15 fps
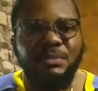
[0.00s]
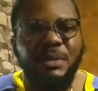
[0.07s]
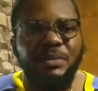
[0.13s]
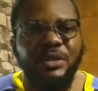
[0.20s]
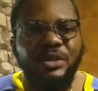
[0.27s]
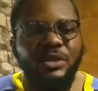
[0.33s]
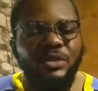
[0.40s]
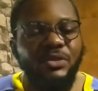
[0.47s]

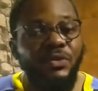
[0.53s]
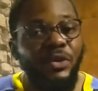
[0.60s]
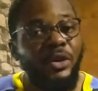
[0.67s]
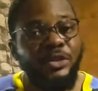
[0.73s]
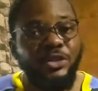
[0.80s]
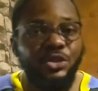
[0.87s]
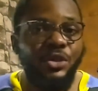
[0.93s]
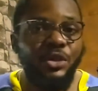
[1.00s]
maybe for
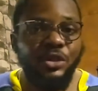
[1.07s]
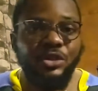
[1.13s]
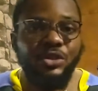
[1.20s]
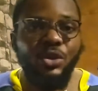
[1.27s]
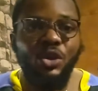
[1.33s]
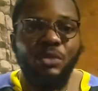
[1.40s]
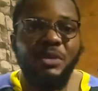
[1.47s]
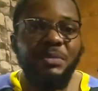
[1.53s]
your
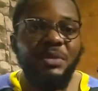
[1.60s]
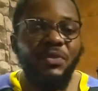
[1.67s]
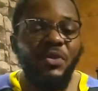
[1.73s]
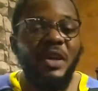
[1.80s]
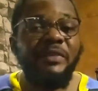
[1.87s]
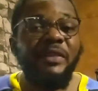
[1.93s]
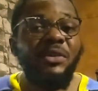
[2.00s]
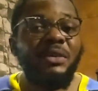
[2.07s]
church or maybe
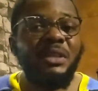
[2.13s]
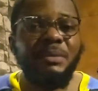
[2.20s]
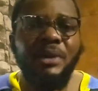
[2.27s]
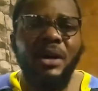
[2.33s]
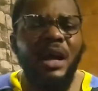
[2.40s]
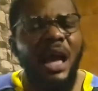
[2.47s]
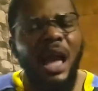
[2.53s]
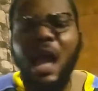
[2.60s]
for your record
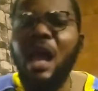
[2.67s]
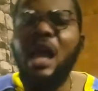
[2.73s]
label,